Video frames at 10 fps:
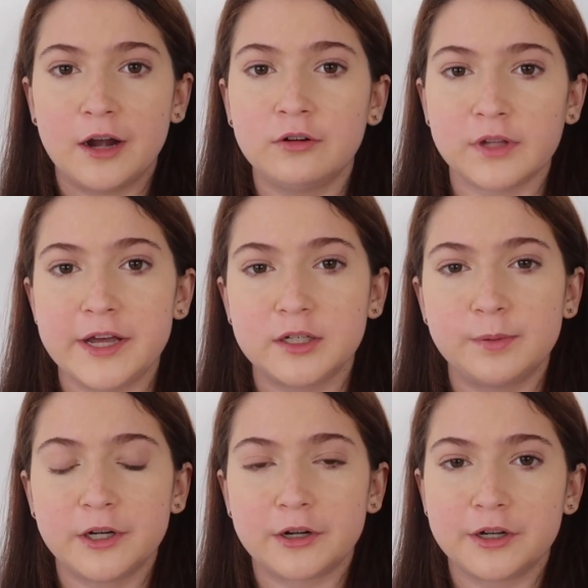I don't like to
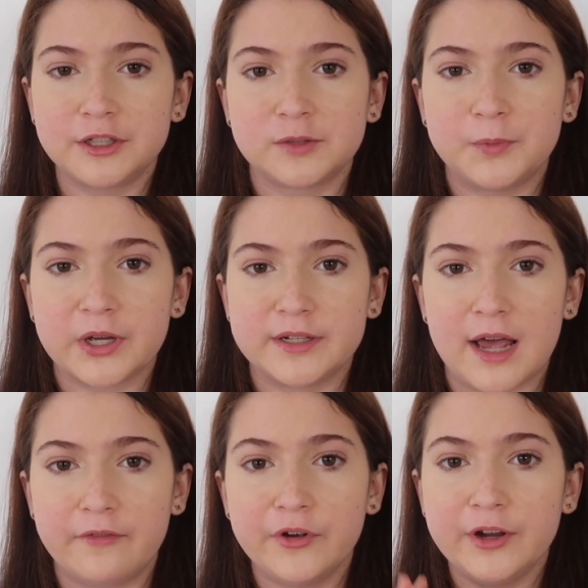put it on just because
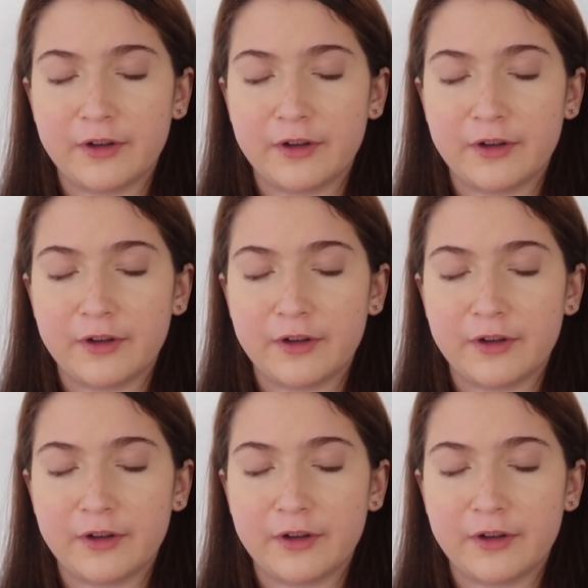every